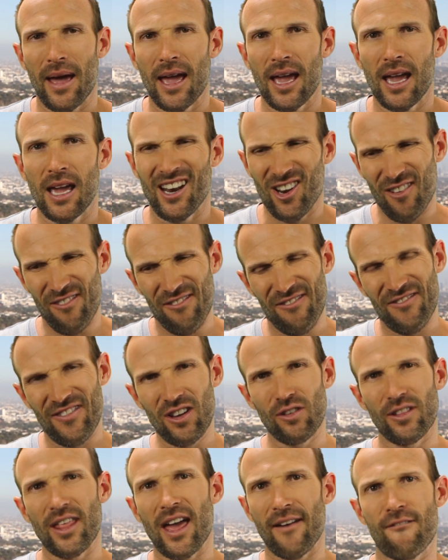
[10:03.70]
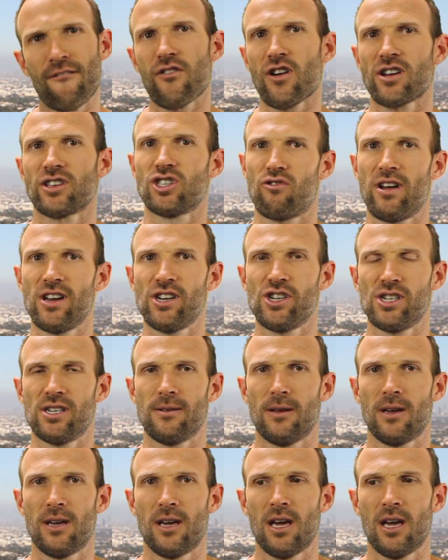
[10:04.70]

pain and you feel that frustration.